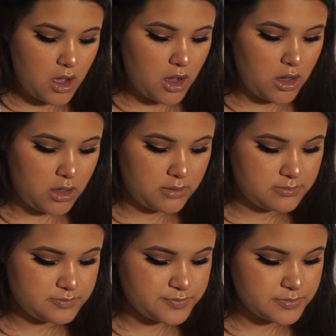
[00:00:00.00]

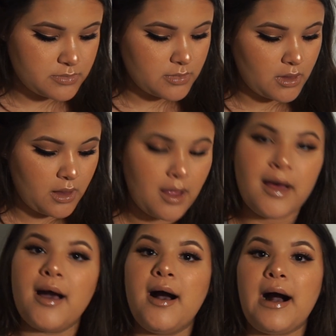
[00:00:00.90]

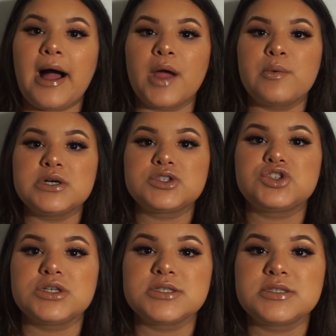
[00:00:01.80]
I was
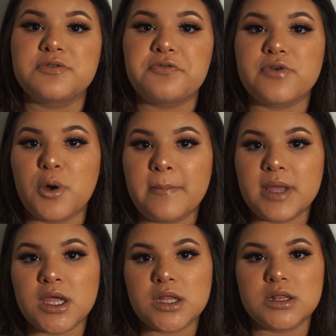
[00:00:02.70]
just
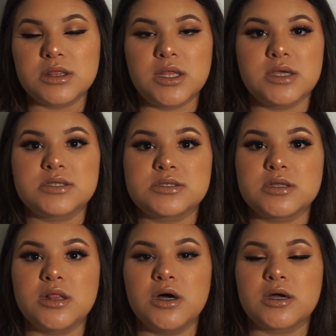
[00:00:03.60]
filming this
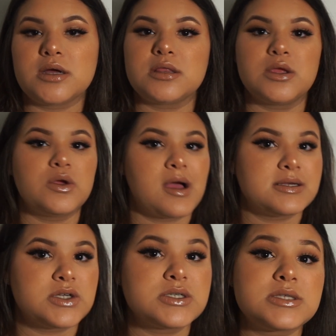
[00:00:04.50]
look that you
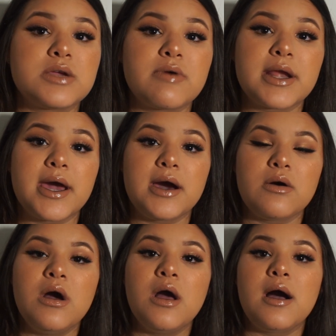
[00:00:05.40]
guys are seeing right now.
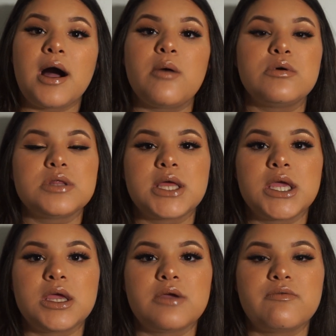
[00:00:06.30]
I will
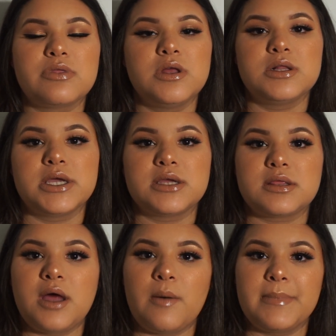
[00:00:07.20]
leave the link
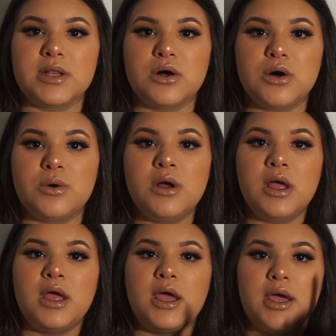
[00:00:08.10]
down below,
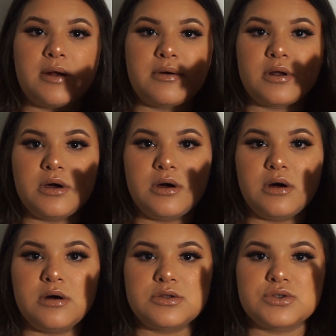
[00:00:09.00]
and I'm
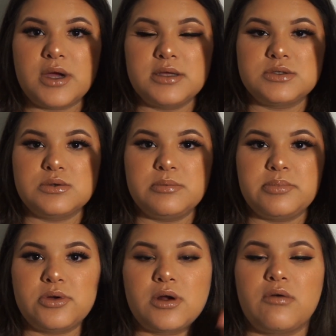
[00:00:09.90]
gonna try to
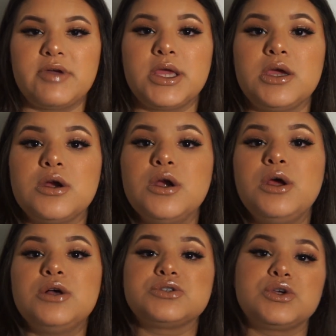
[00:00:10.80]
put it over here
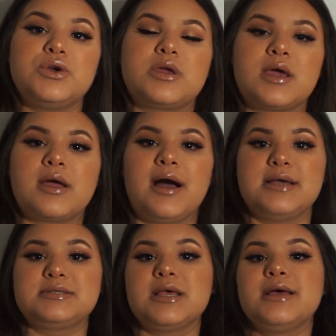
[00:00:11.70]
so you can
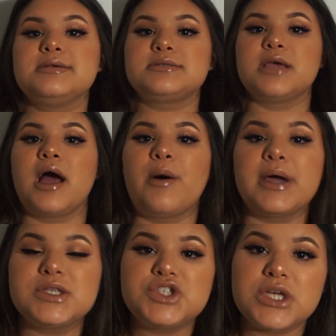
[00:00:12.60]
guys see how I
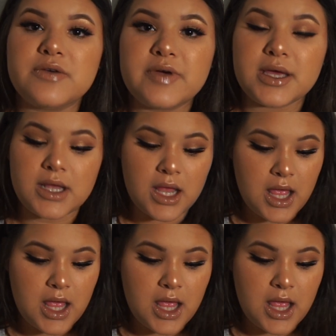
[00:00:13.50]
achieve it.